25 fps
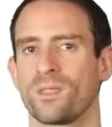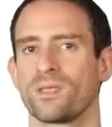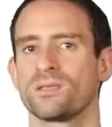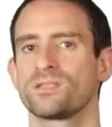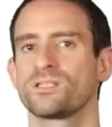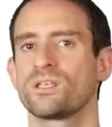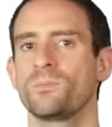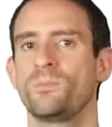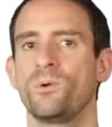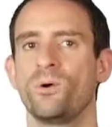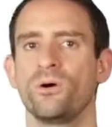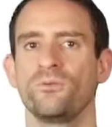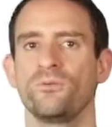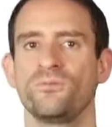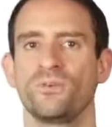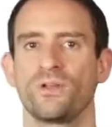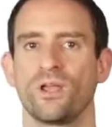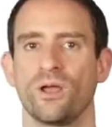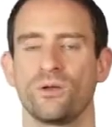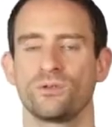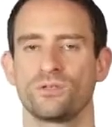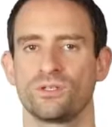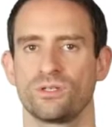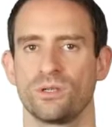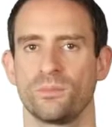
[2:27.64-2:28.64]
Support for
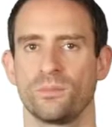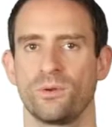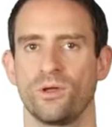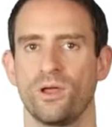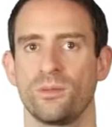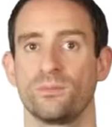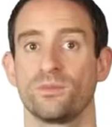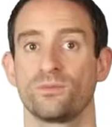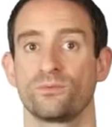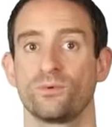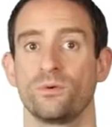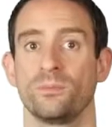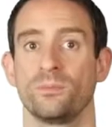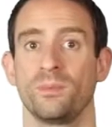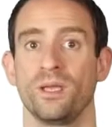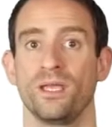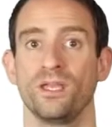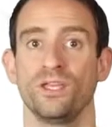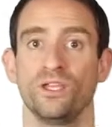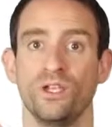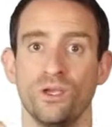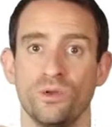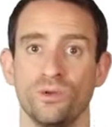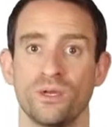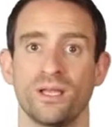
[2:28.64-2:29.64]
Kosu deployments will
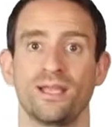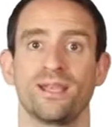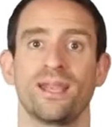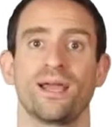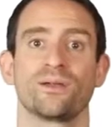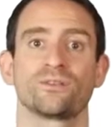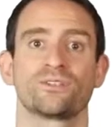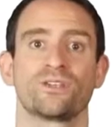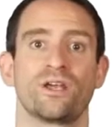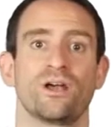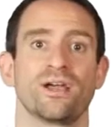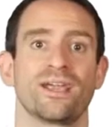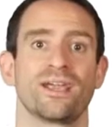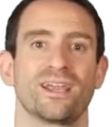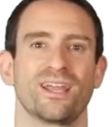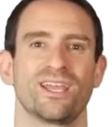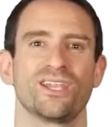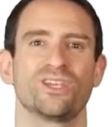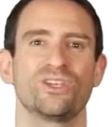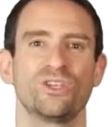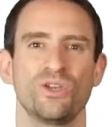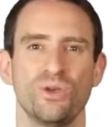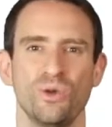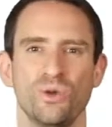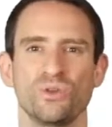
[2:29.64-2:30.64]
mean you can now target a
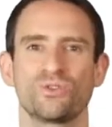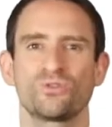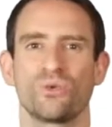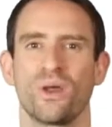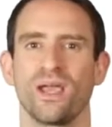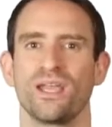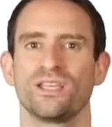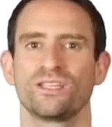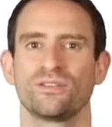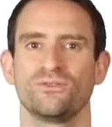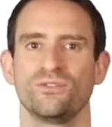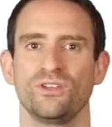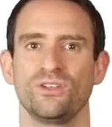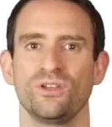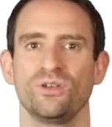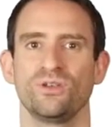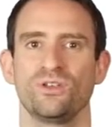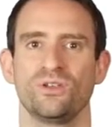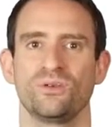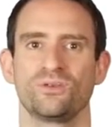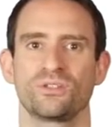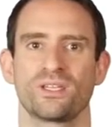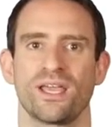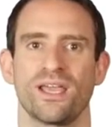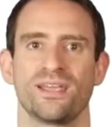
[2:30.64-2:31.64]
huge range of new
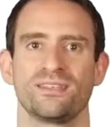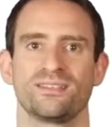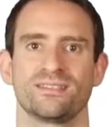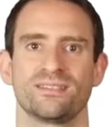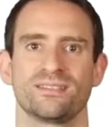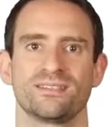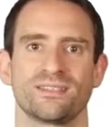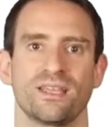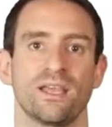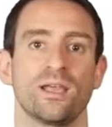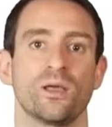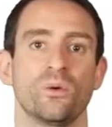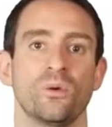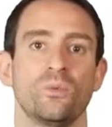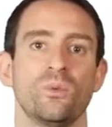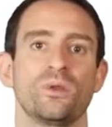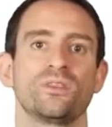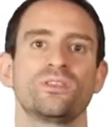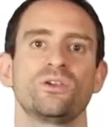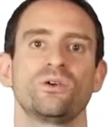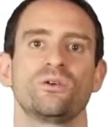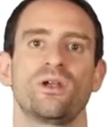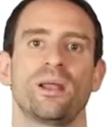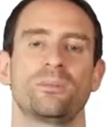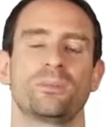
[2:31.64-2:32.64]
use cases with
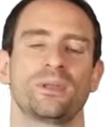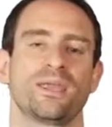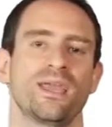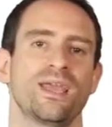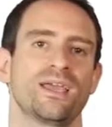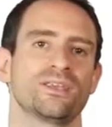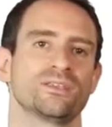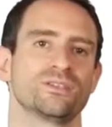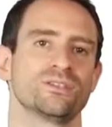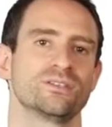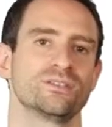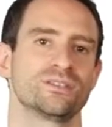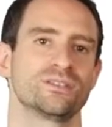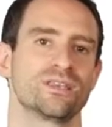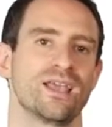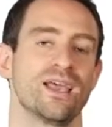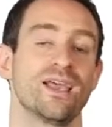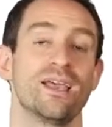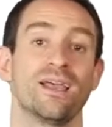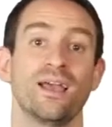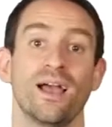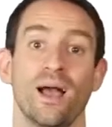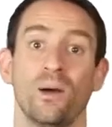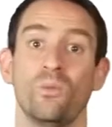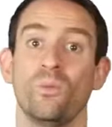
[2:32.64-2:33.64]
your applications,
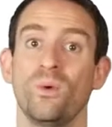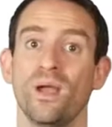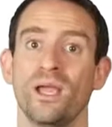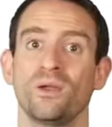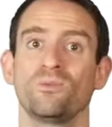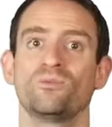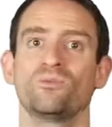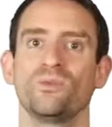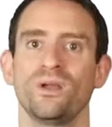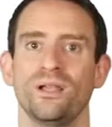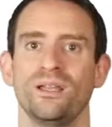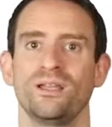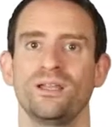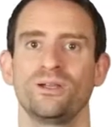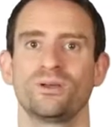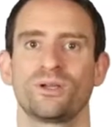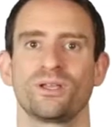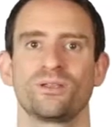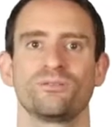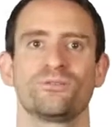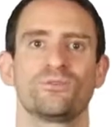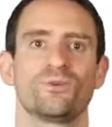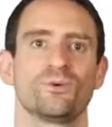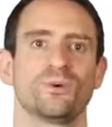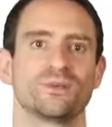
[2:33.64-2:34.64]
and we're really
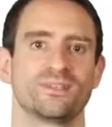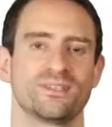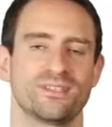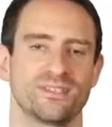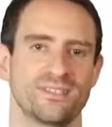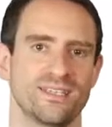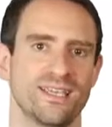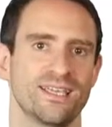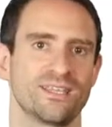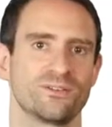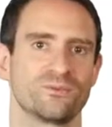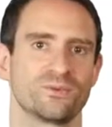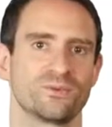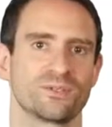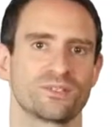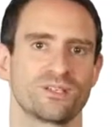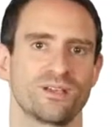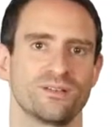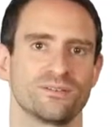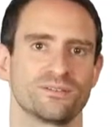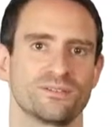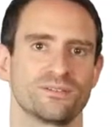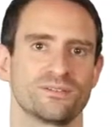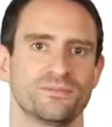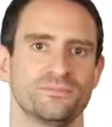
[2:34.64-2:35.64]
looking forward to seeing the
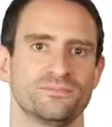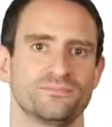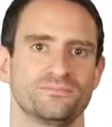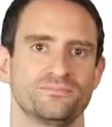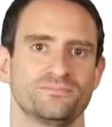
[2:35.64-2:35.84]
results.